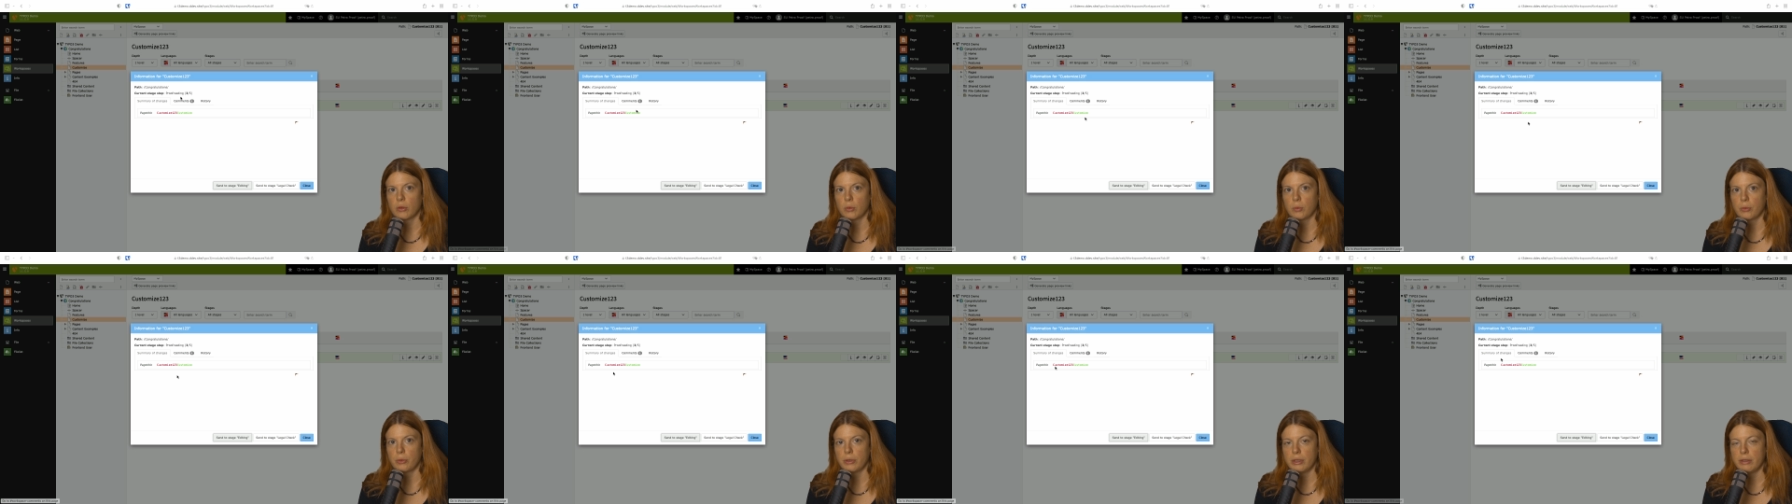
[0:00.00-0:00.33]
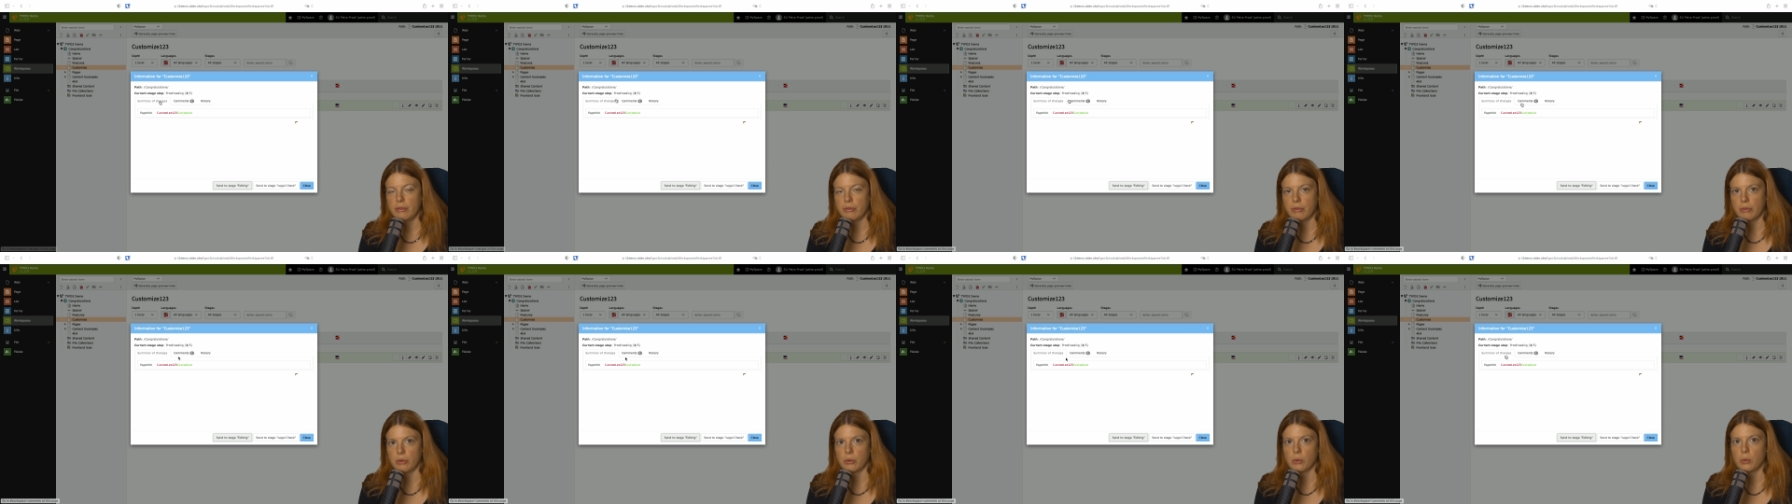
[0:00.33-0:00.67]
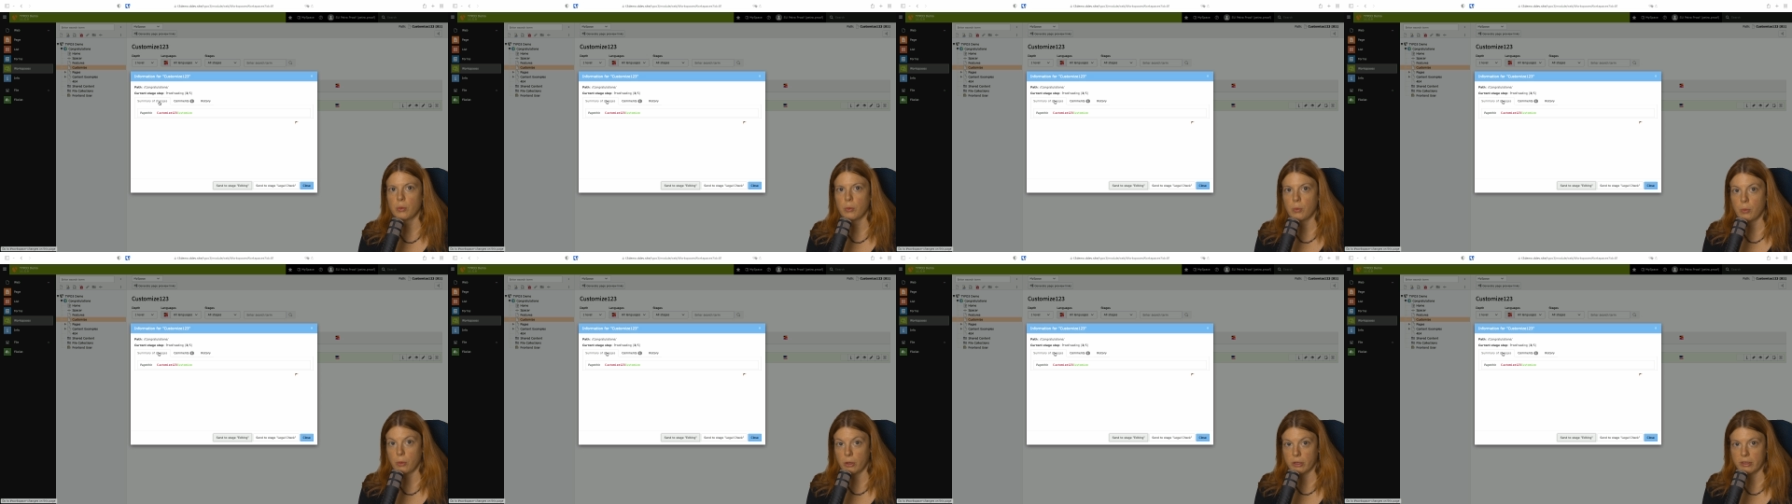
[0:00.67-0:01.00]
preview
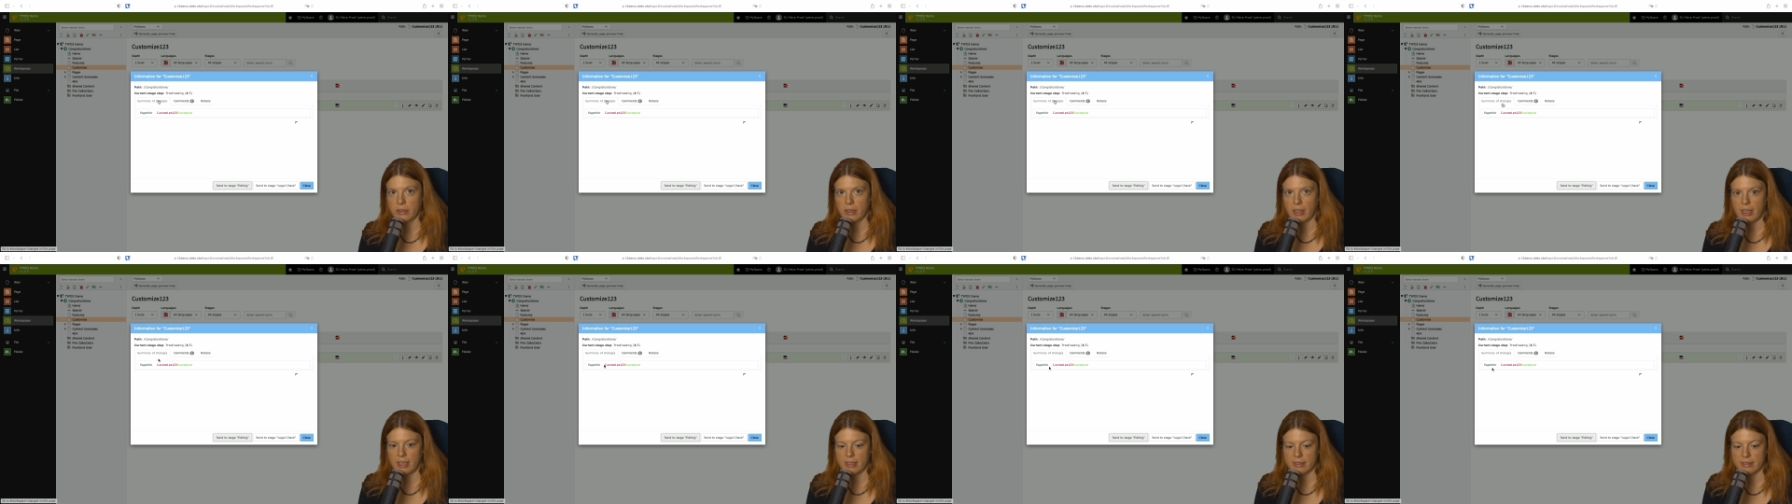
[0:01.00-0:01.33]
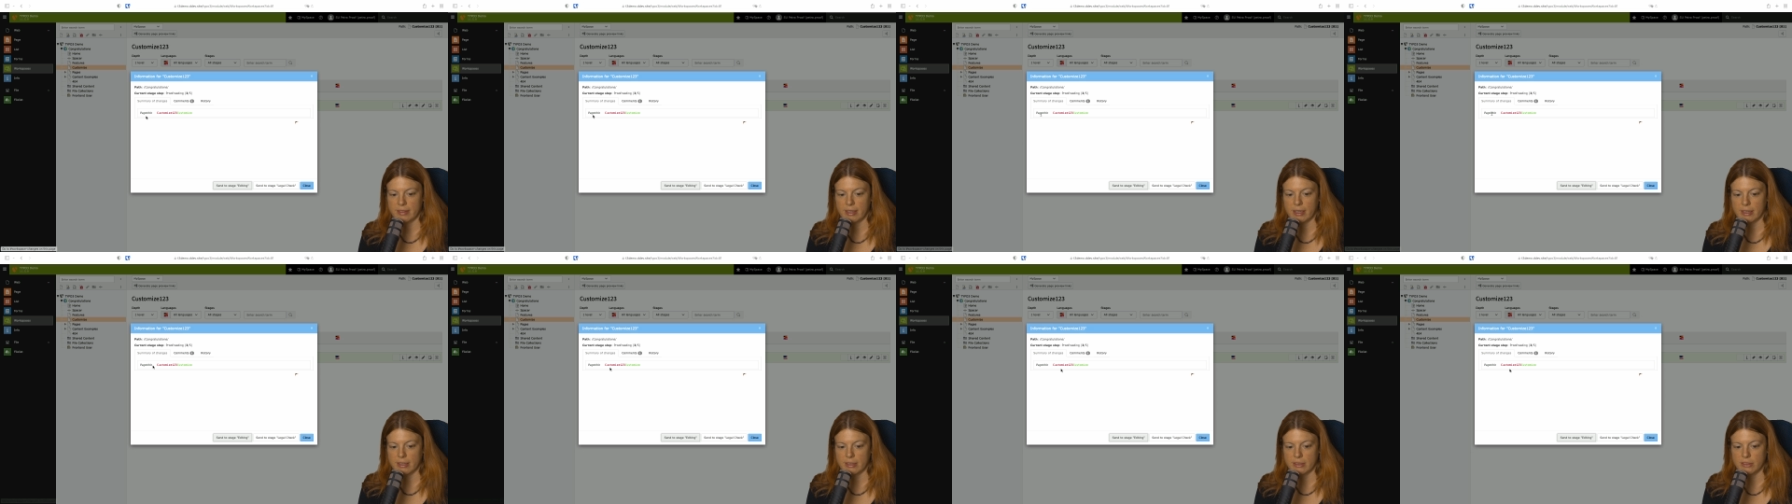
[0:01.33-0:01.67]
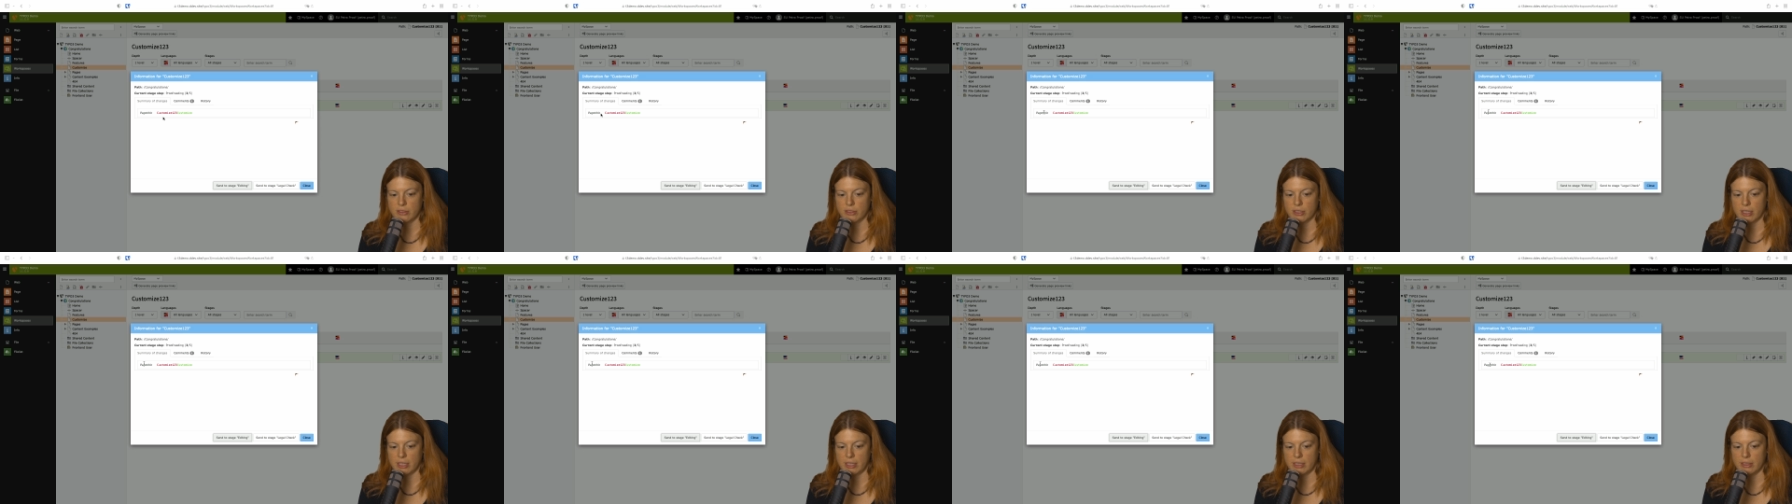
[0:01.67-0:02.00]
what exactly
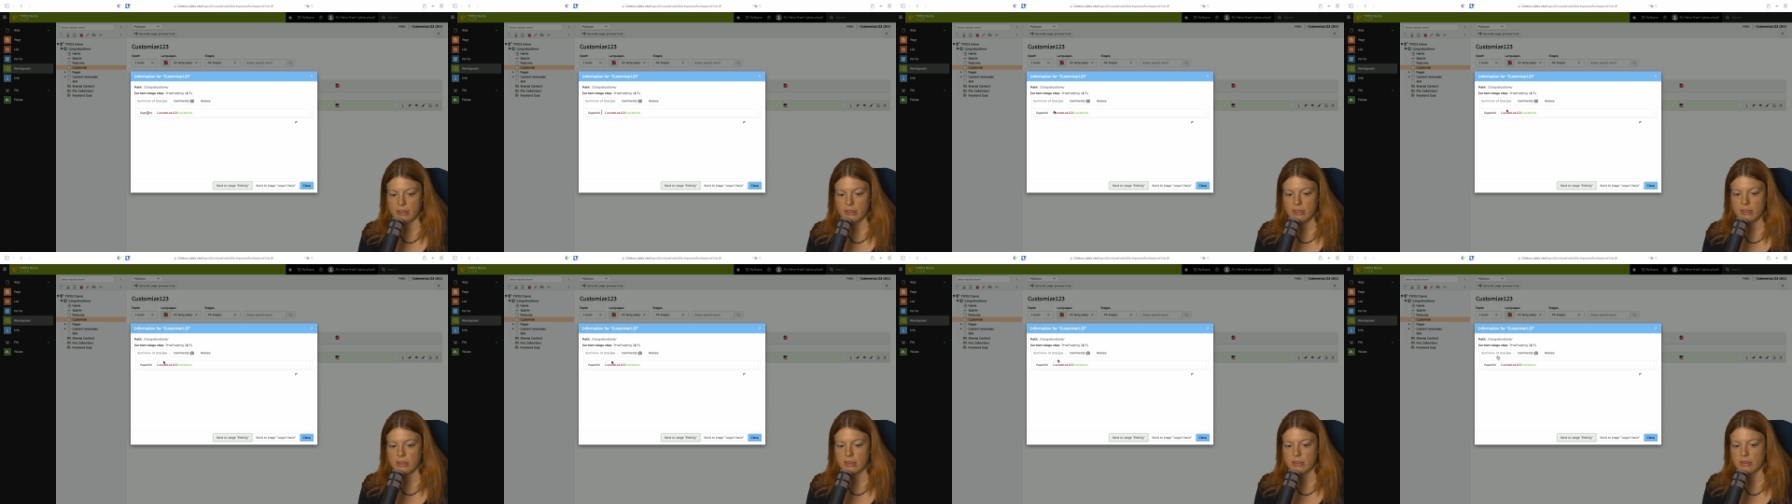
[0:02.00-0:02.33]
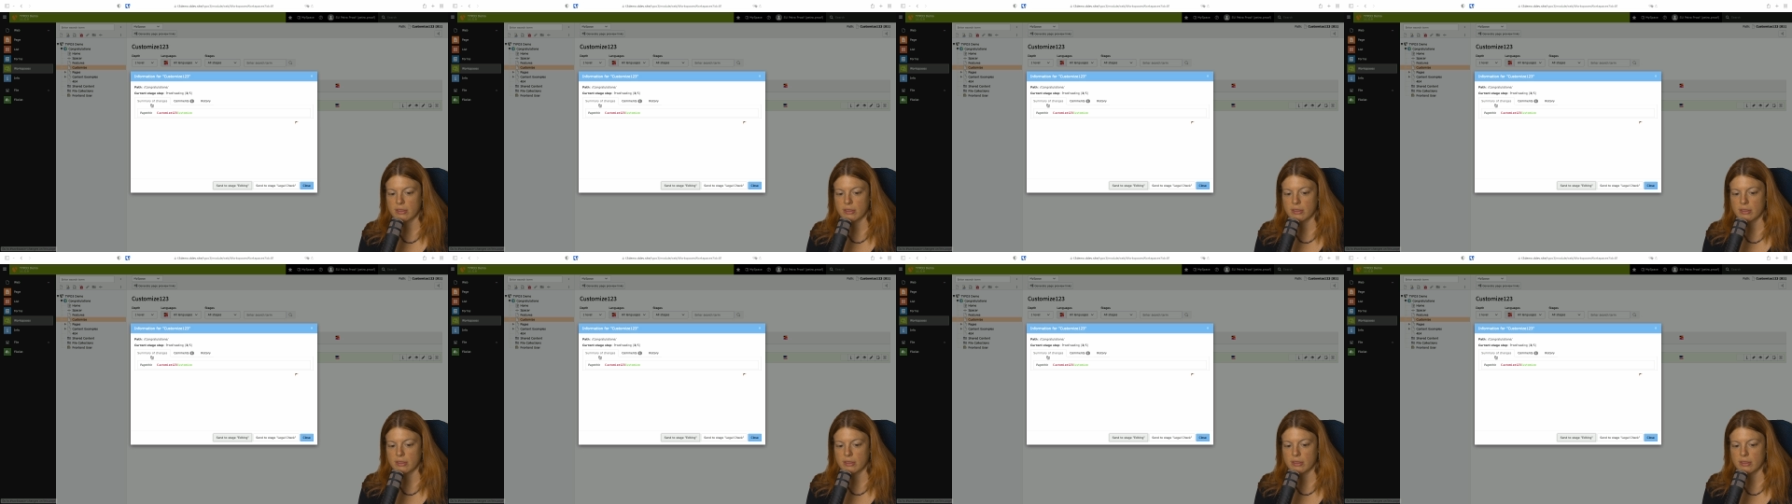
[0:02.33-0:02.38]
changed.